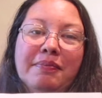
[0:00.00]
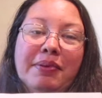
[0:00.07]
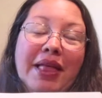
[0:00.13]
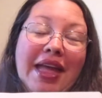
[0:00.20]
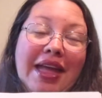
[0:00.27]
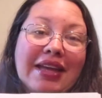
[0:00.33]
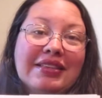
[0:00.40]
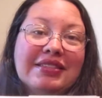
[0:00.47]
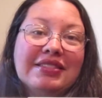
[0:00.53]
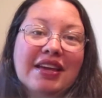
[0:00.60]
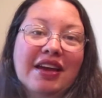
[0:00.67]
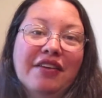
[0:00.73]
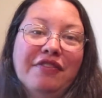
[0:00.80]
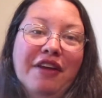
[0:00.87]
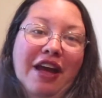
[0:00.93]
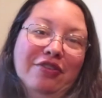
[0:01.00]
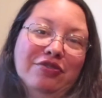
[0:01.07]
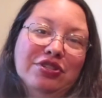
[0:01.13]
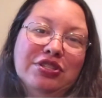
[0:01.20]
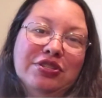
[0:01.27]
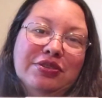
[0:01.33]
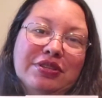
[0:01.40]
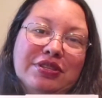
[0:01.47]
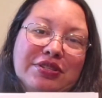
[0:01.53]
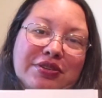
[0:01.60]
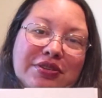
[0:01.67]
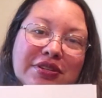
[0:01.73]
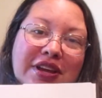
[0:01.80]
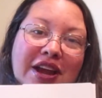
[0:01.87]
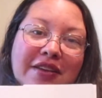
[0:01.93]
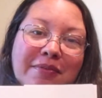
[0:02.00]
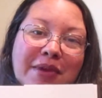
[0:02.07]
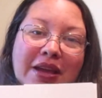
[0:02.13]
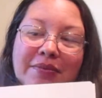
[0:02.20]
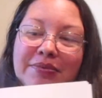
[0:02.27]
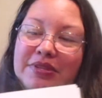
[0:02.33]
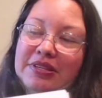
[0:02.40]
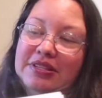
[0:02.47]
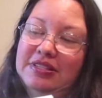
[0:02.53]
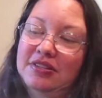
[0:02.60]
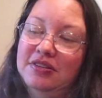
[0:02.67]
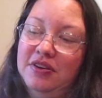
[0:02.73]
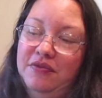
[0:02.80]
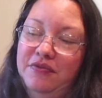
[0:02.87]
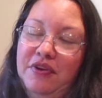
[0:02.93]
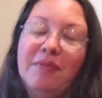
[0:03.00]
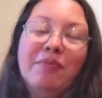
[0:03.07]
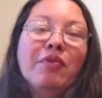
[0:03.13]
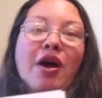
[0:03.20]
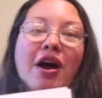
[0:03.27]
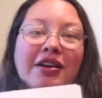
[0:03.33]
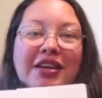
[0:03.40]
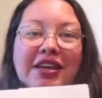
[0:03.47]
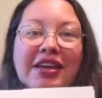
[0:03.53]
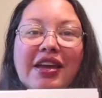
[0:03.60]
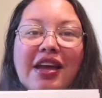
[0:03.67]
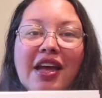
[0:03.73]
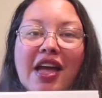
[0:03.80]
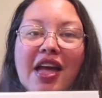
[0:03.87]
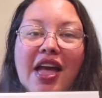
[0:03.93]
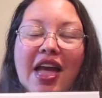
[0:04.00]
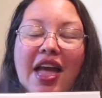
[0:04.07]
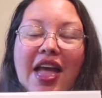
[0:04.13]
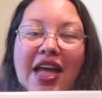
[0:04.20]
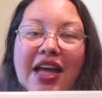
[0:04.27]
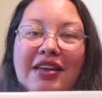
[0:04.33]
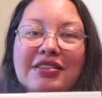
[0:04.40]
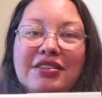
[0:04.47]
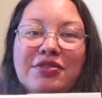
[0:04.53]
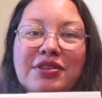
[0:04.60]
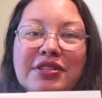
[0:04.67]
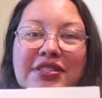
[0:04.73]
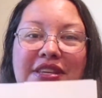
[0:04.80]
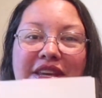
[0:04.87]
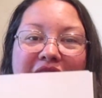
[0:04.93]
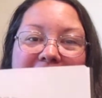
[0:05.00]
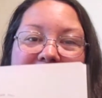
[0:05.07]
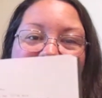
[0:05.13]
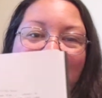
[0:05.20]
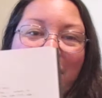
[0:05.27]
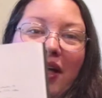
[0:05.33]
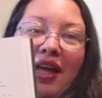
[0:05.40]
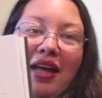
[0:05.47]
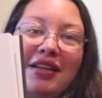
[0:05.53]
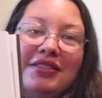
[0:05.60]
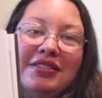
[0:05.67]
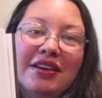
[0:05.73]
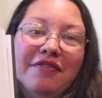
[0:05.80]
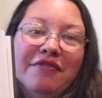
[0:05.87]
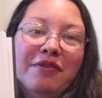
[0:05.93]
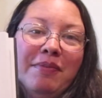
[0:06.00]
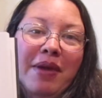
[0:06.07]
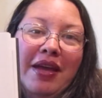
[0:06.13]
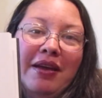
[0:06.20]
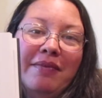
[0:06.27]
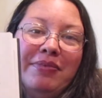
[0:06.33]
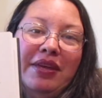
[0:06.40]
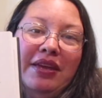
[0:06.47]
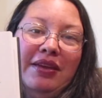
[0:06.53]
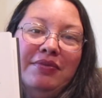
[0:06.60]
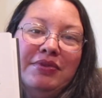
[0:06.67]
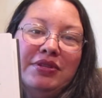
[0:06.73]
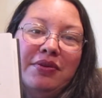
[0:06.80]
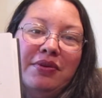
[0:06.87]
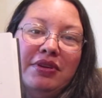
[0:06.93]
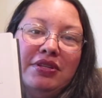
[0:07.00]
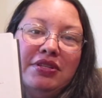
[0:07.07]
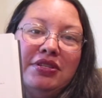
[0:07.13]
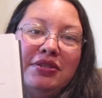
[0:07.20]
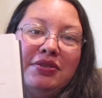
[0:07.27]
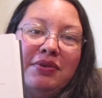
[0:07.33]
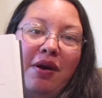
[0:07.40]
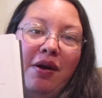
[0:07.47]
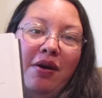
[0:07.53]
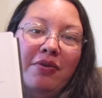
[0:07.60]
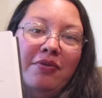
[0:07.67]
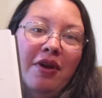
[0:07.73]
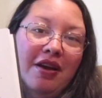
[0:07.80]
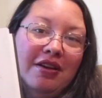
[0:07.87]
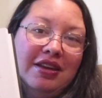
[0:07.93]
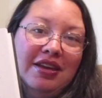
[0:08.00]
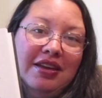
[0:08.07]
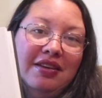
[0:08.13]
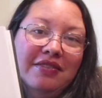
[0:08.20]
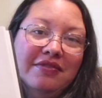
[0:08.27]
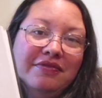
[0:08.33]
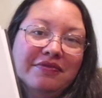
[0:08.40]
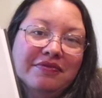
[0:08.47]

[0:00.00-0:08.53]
plans of how to do this certain kind of makeup. So this is from Rocky, and you can see the plans of the makeup that he was going to do on Rocky.